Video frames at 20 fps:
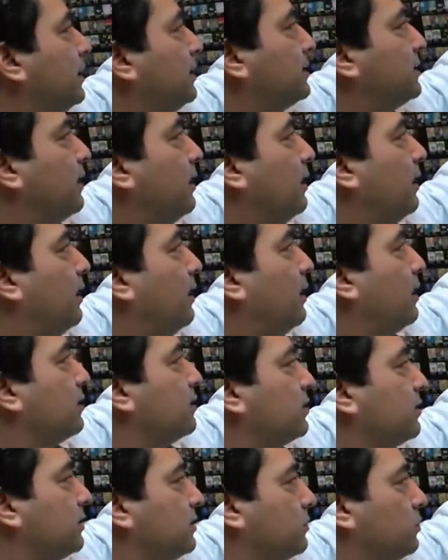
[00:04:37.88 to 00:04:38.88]
and it's the
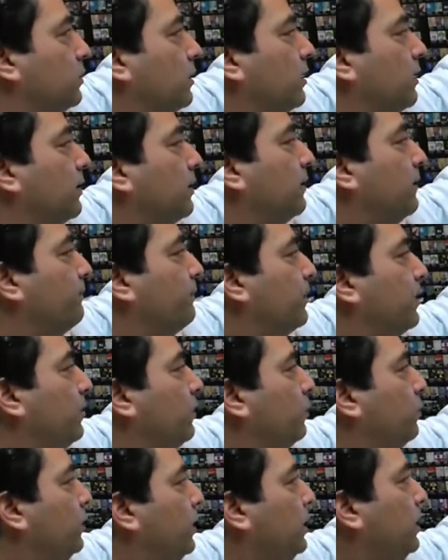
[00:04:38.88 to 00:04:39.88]
largest one.
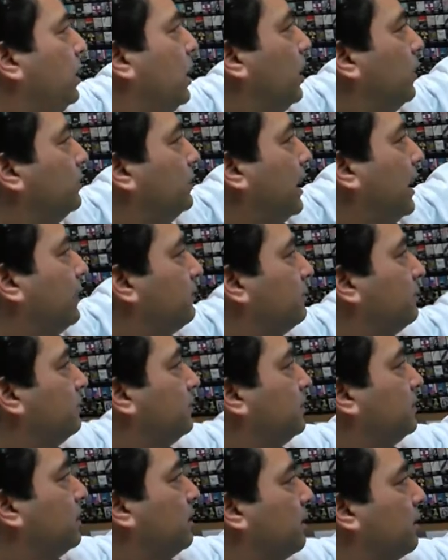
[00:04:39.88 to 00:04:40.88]
We know
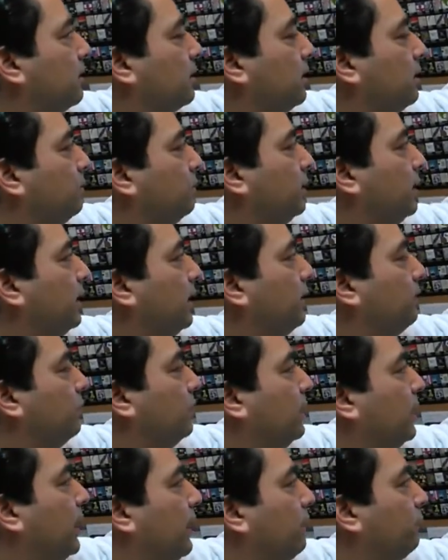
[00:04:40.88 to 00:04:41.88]
that currently
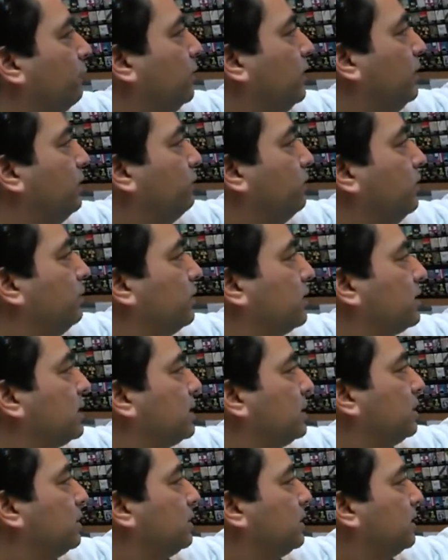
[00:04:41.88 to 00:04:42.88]
we were
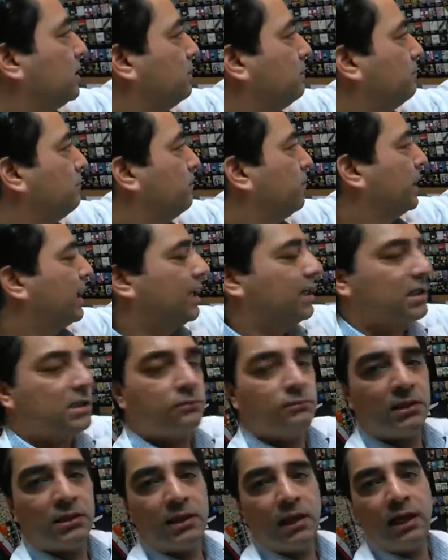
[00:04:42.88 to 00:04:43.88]

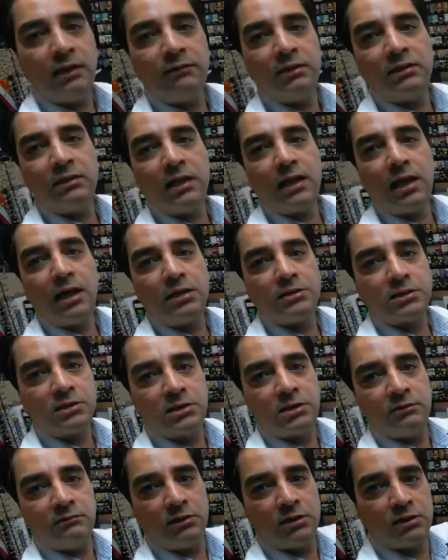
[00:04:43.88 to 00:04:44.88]
blessed with having the
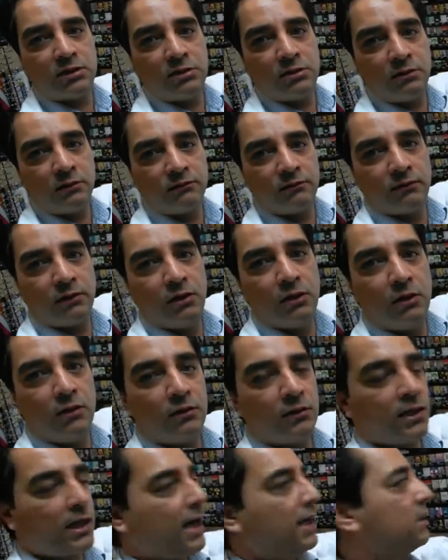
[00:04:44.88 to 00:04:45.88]
largest diversity of
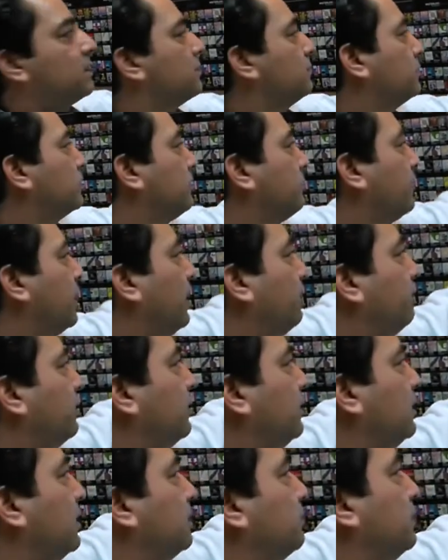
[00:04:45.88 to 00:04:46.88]
organisms of life
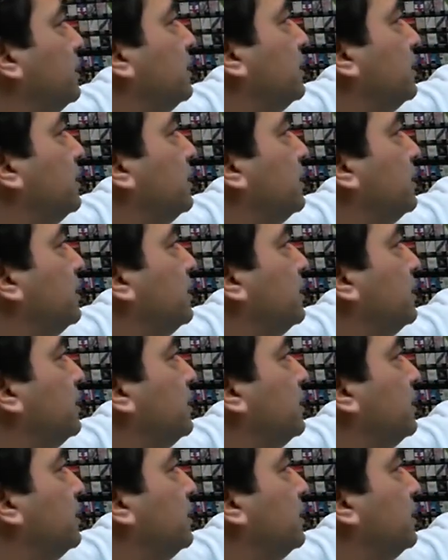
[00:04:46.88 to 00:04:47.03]
on Earth,